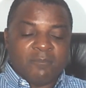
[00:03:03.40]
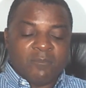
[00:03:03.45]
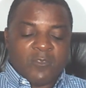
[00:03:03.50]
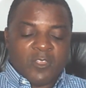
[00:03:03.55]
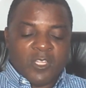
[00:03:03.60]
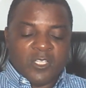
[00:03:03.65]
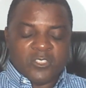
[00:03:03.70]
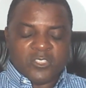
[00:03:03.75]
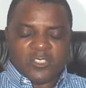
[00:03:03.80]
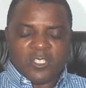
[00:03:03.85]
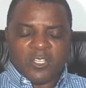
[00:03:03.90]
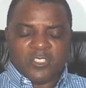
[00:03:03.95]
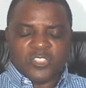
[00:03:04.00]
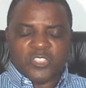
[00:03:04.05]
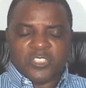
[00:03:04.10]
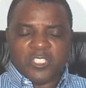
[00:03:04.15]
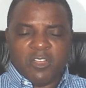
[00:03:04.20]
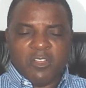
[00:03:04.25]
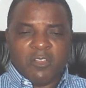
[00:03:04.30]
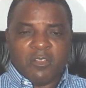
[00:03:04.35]
He starts
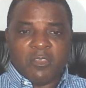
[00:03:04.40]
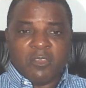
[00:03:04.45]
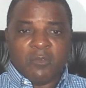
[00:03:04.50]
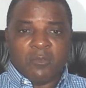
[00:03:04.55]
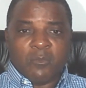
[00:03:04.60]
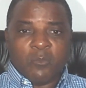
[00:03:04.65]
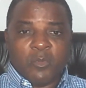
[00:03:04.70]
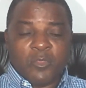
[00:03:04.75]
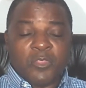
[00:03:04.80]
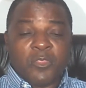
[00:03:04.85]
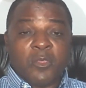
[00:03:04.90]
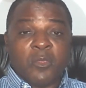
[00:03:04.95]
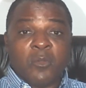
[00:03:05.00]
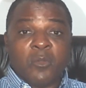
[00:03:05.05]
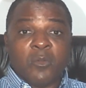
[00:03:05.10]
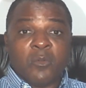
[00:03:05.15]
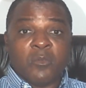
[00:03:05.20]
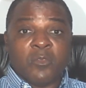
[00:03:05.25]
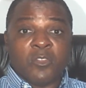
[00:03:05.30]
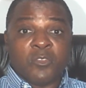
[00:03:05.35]
sharing with
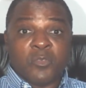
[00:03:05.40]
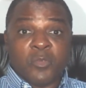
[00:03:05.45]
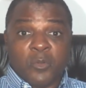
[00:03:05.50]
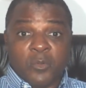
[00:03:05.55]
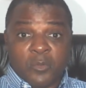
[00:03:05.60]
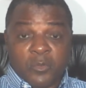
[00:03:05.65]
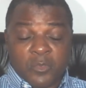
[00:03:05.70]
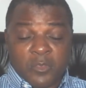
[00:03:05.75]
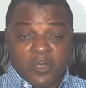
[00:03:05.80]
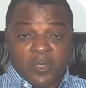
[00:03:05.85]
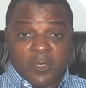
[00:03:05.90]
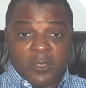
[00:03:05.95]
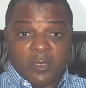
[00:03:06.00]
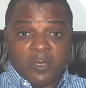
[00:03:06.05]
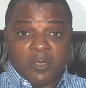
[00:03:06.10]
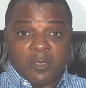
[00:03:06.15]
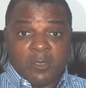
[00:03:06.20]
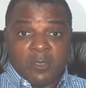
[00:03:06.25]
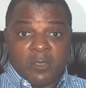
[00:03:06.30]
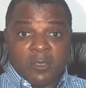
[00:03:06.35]
you the truth
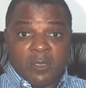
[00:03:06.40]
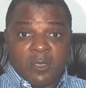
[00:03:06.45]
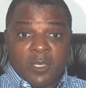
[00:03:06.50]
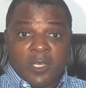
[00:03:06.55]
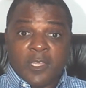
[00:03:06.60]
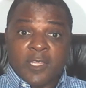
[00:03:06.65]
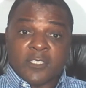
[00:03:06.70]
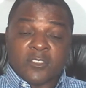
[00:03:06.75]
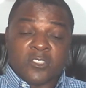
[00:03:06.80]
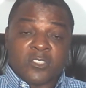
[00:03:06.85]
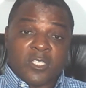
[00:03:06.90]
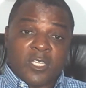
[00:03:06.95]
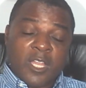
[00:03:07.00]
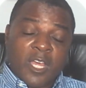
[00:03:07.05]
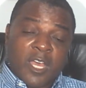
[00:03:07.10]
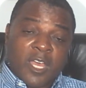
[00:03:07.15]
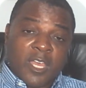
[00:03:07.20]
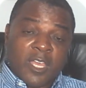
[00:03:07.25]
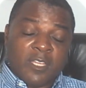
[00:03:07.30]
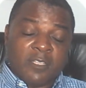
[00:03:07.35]
against the
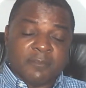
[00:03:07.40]
lie.